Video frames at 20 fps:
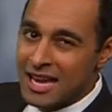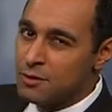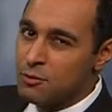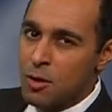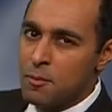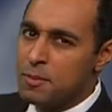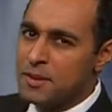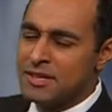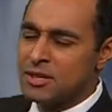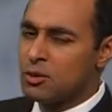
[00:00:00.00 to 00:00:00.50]
It
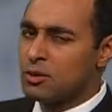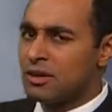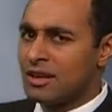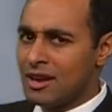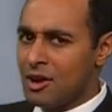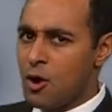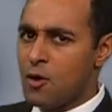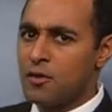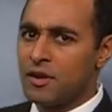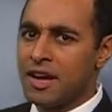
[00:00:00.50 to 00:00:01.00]
won't be
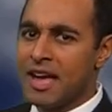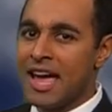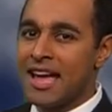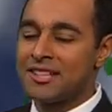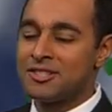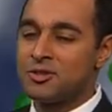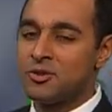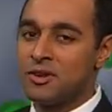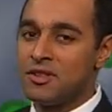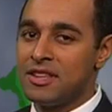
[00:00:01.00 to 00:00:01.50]
totally
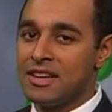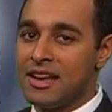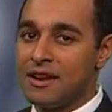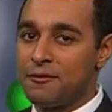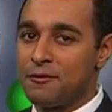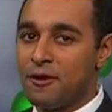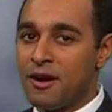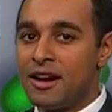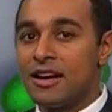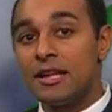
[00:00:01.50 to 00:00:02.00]
overcast during the day
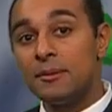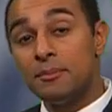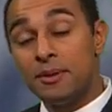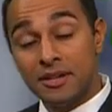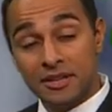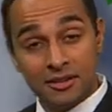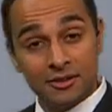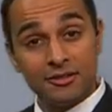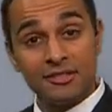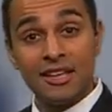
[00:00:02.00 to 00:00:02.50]
Friday,
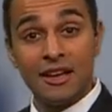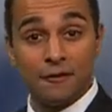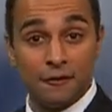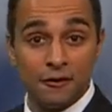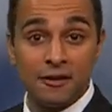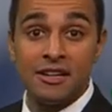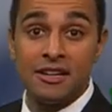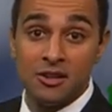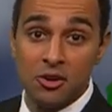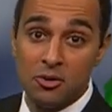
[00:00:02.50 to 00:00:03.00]
but you'll
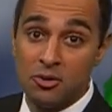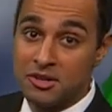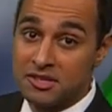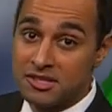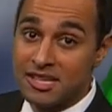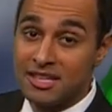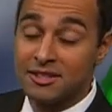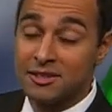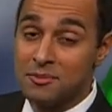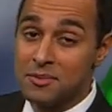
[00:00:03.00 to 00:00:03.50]
definitely notice
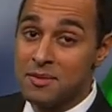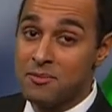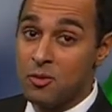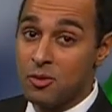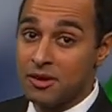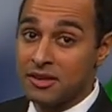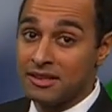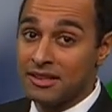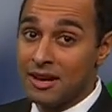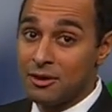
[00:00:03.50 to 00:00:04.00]
that there'll be
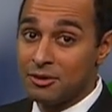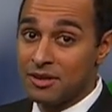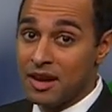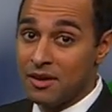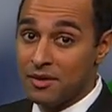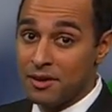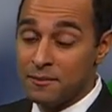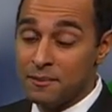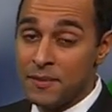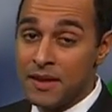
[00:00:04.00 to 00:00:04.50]
more cloud
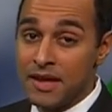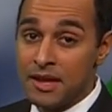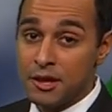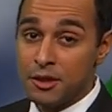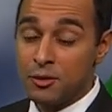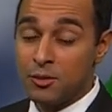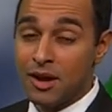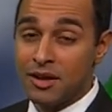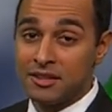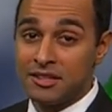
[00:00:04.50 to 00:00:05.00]
cover
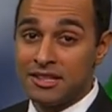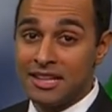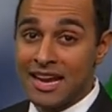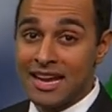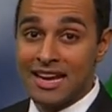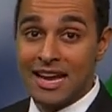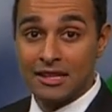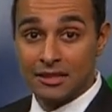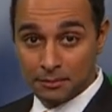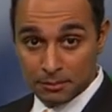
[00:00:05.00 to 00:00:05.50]
throughout the day,
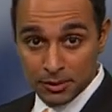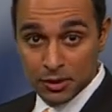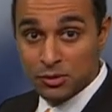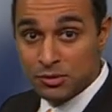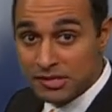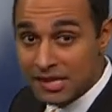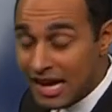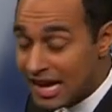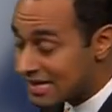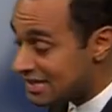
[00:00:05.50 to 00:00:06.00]
not the blue
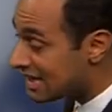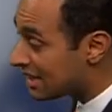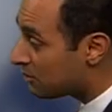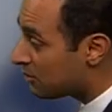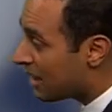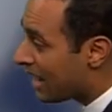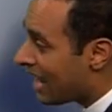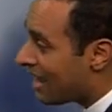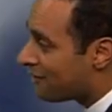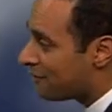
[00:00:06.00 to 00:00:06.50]
skies like
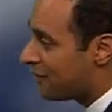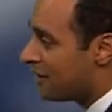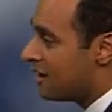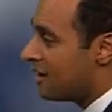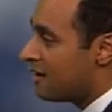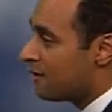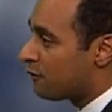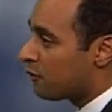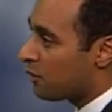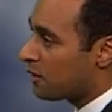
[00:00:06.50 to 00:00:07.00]
we have
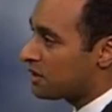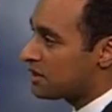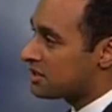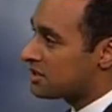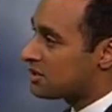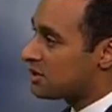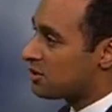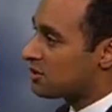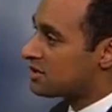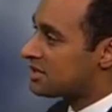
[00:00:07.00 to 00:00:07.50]
for
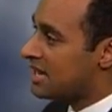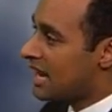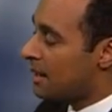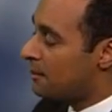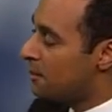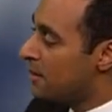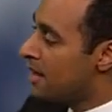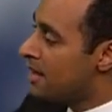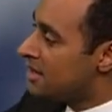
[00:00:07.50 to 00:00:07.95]
this Thursday.